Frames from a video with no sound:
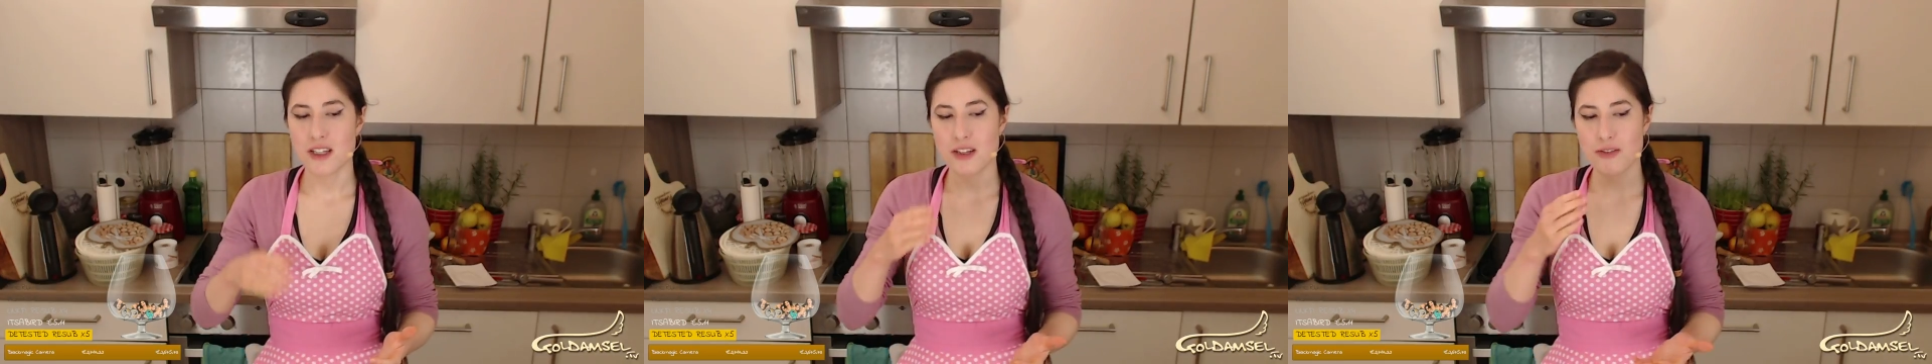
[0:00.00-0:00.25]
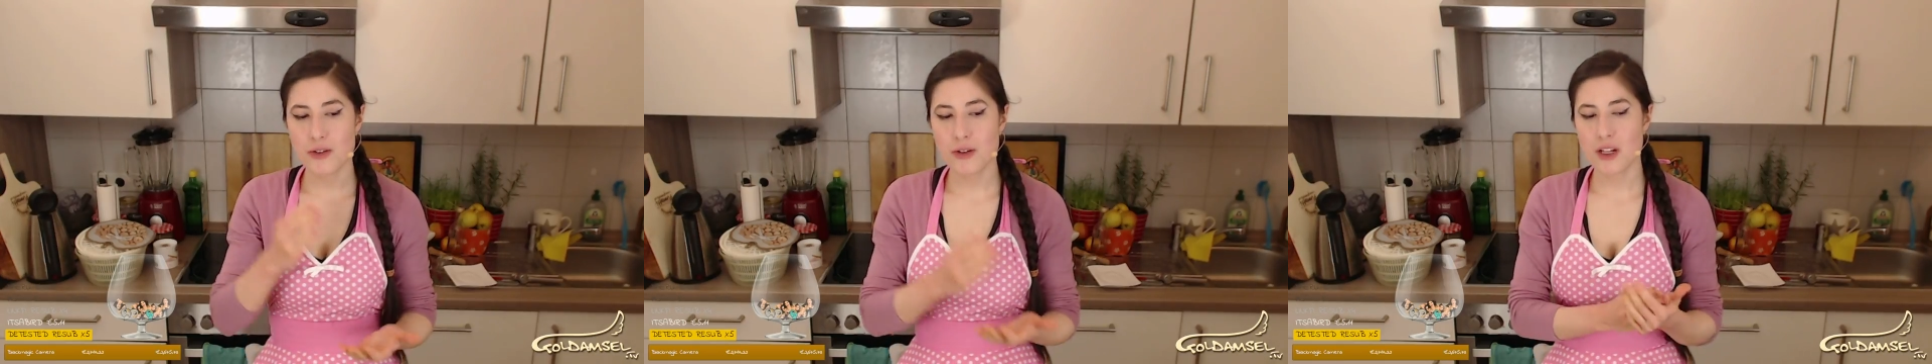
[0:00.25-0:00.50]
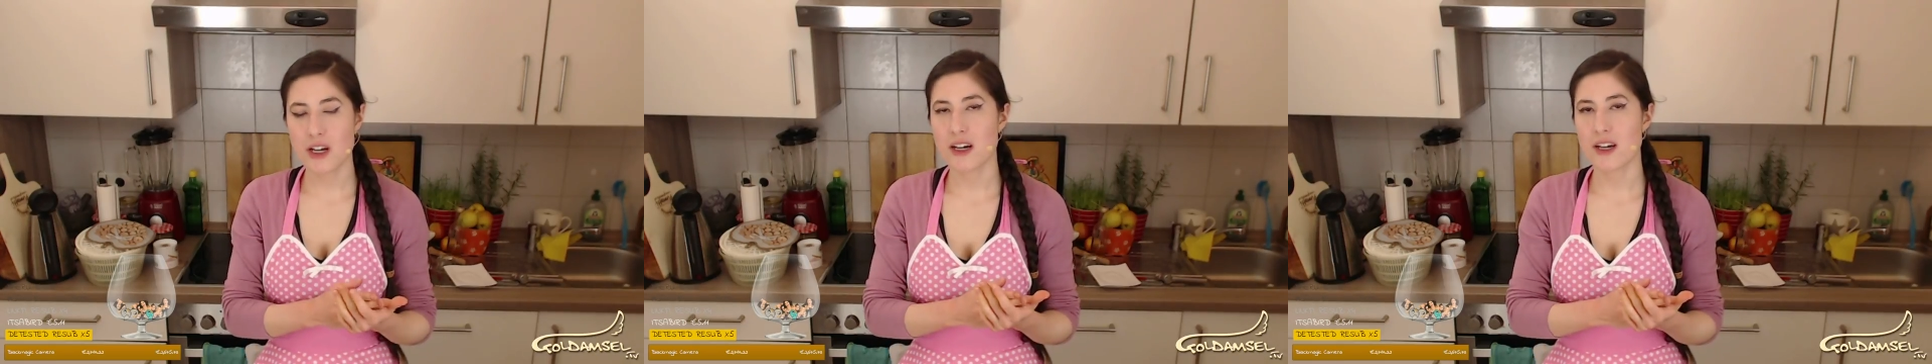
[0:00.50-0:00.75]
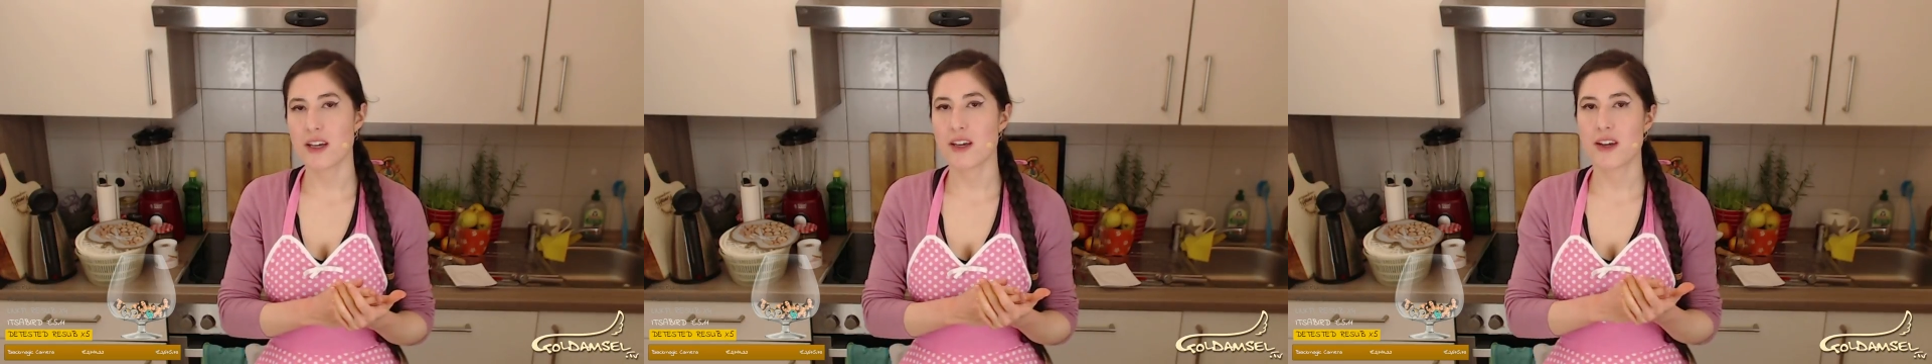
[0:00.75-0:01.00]
if you
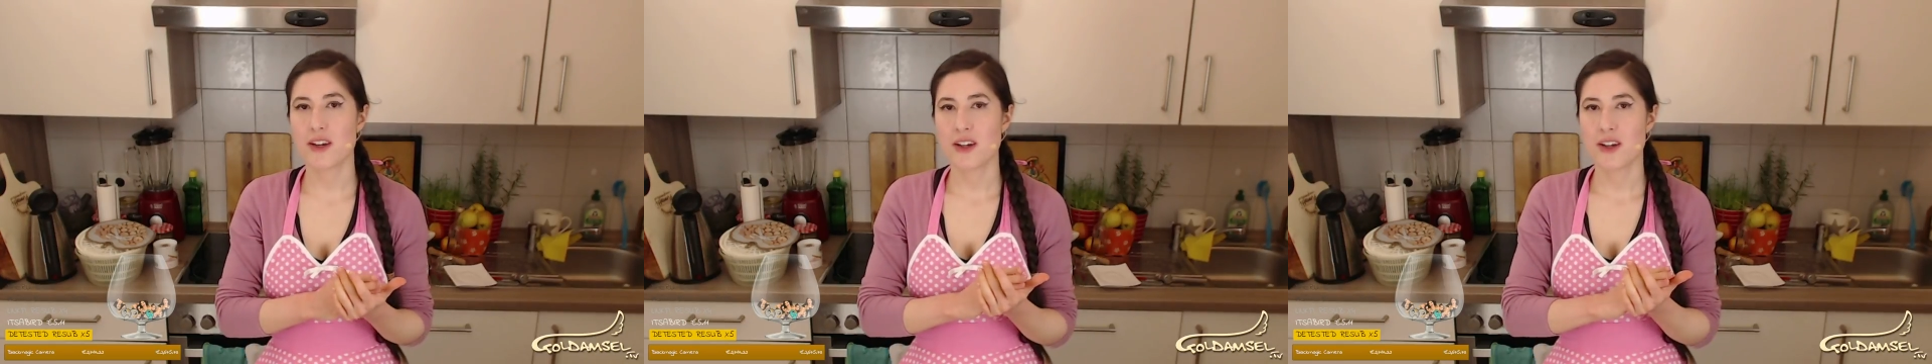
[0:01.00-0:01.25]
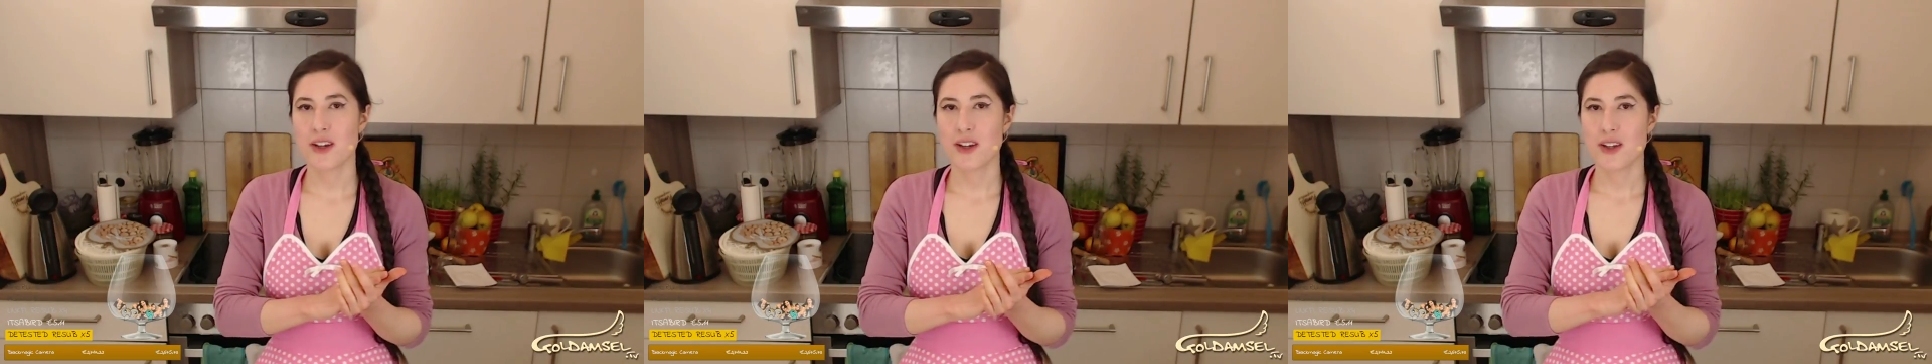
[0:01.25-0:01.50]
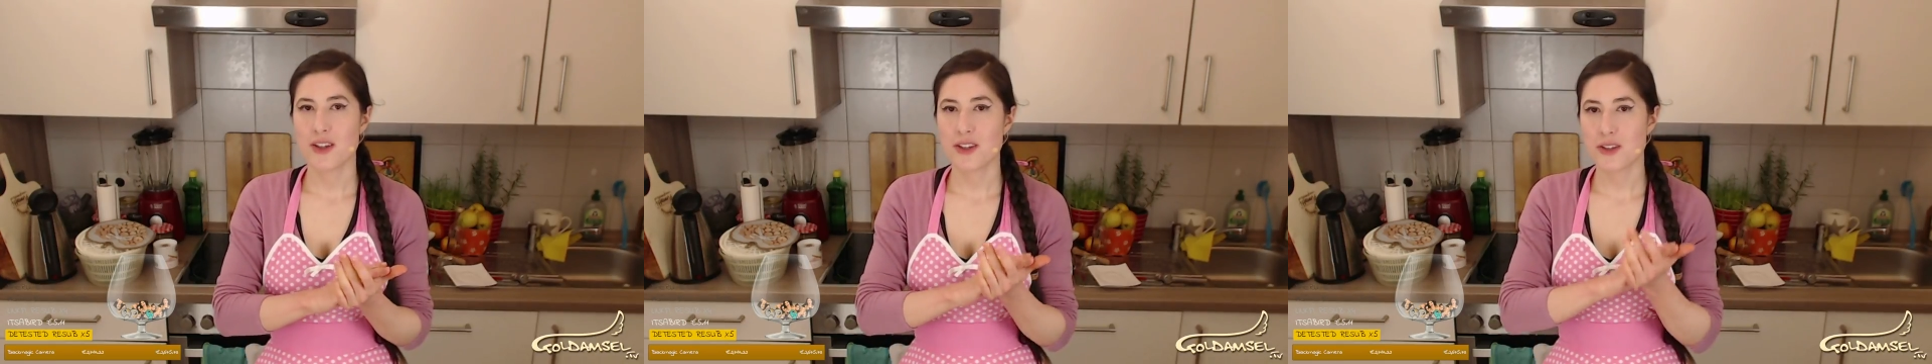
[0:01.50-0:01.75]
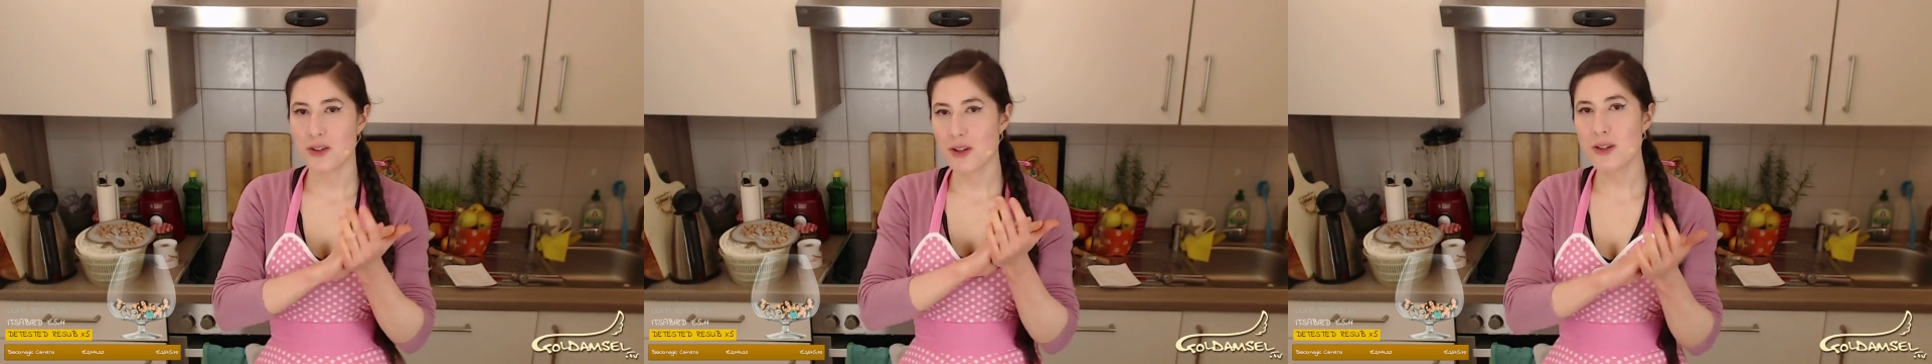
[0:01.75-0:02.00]
lie,
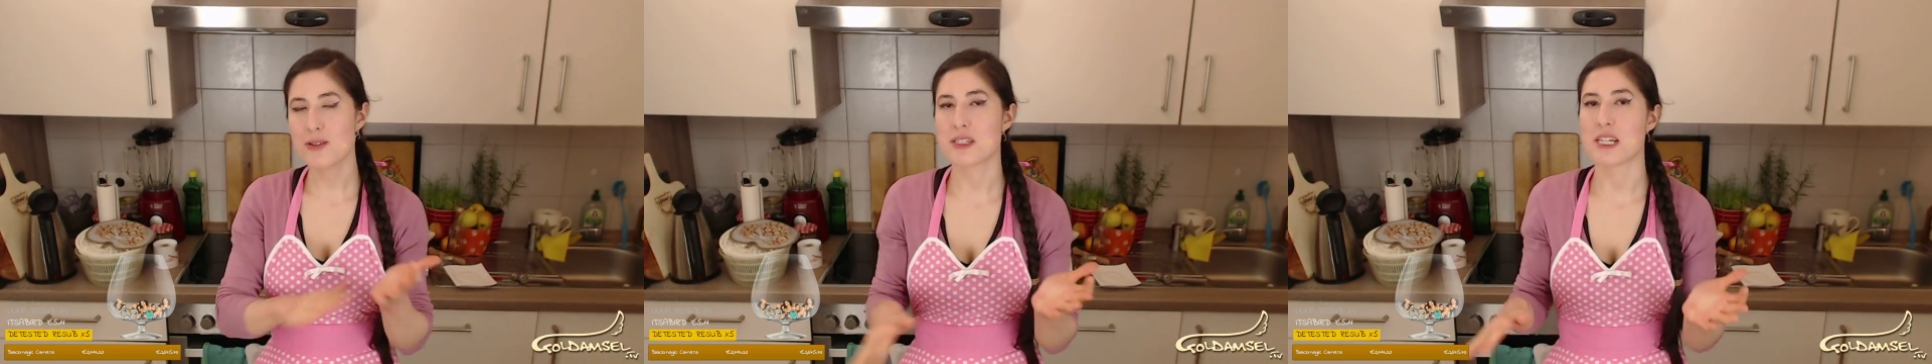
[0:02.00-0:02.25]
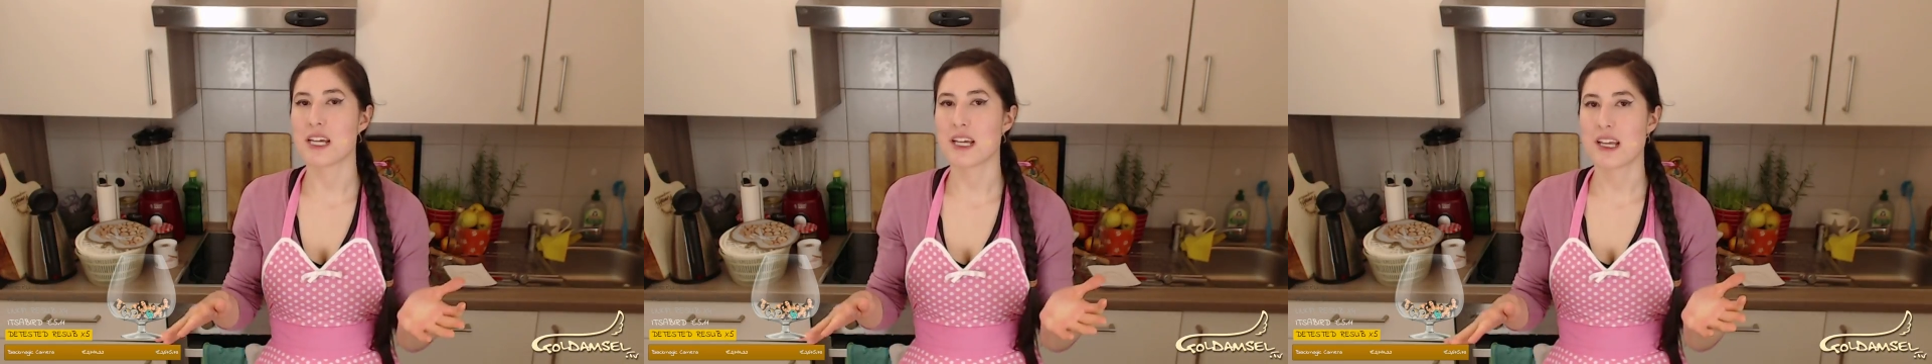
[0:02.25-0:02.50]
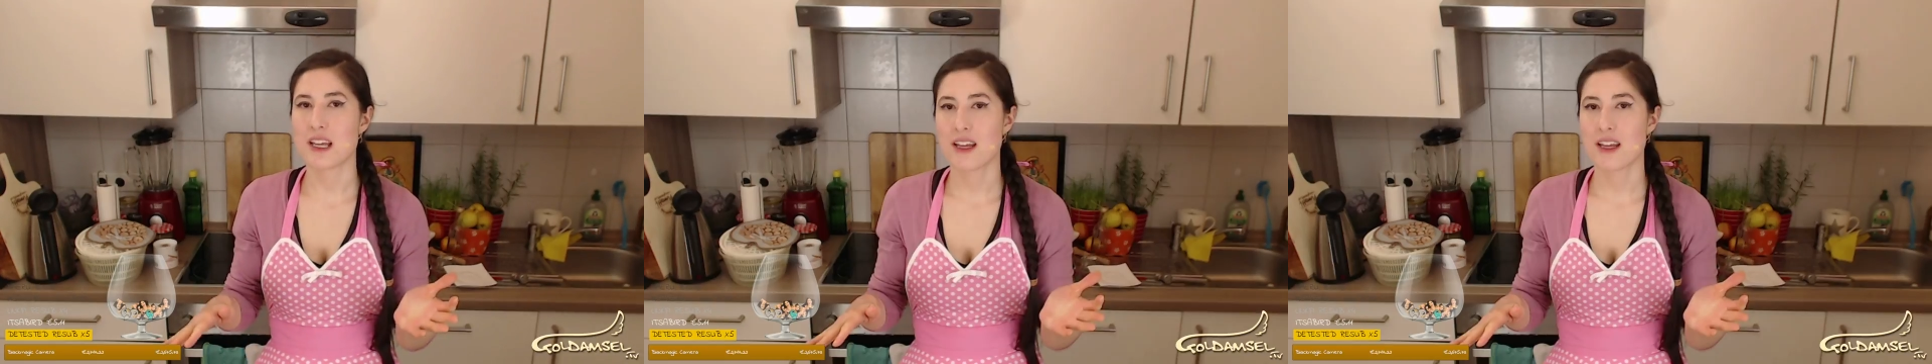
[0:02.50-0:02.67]
you're losing.